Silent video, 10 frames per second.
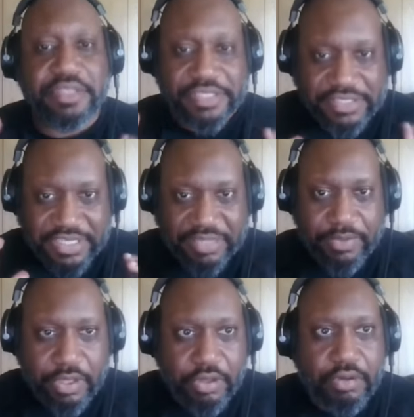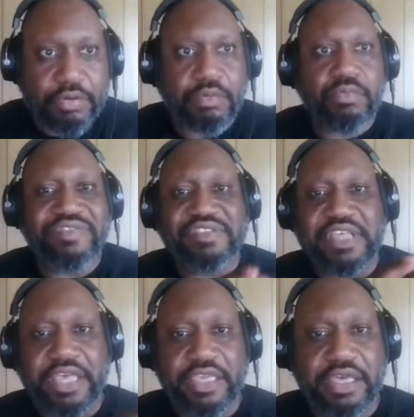this team go with
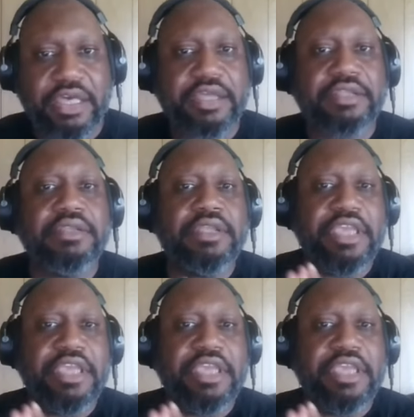Zion